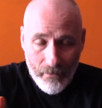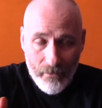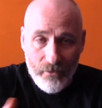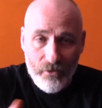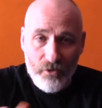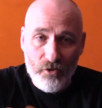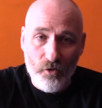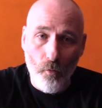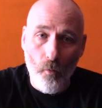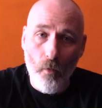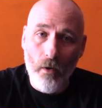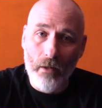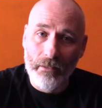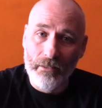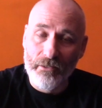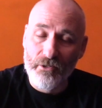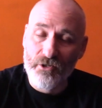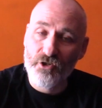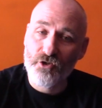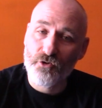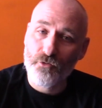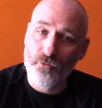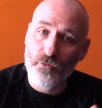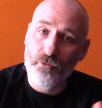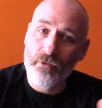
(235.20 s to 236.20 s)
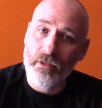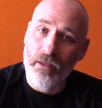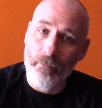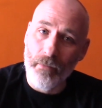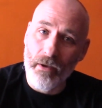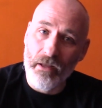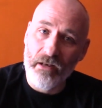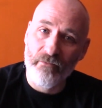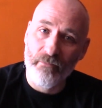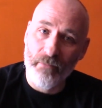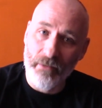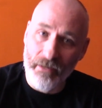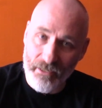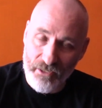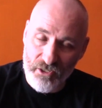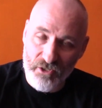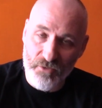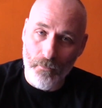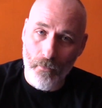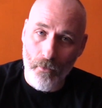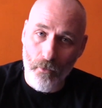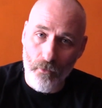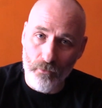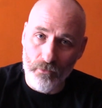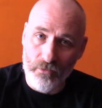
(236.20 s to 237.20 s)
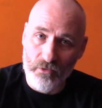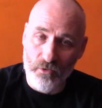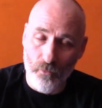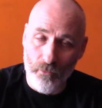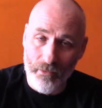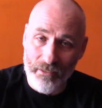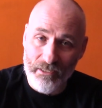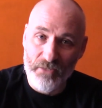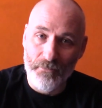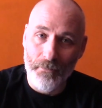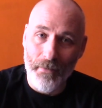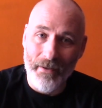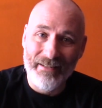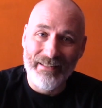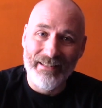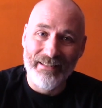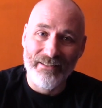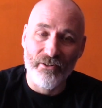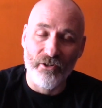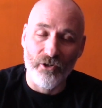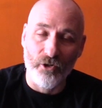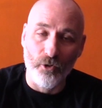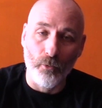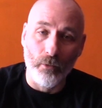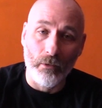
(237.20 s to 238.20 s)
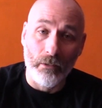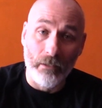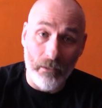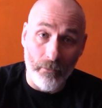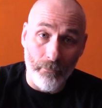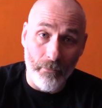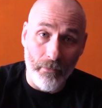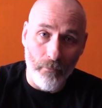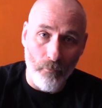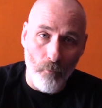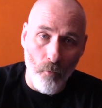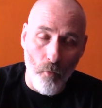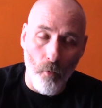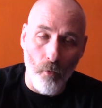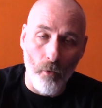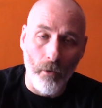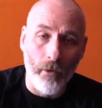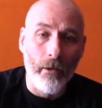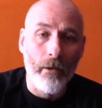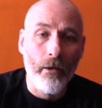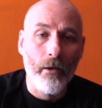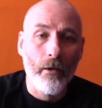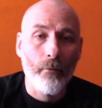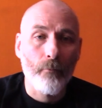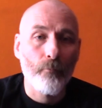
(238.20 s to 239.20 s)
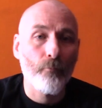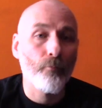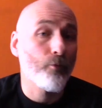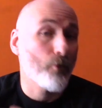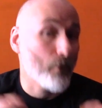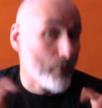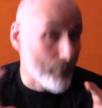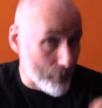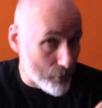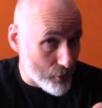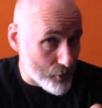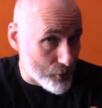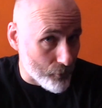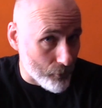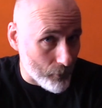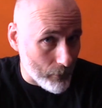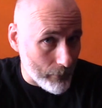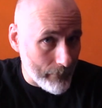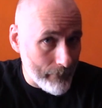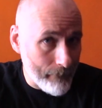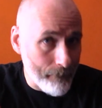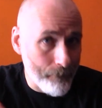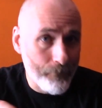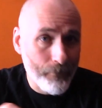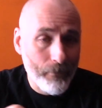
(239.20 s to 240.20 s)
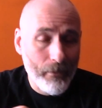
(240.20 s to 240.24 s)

So while it's true they might have been exposed or expected to do a little bit more prematurely,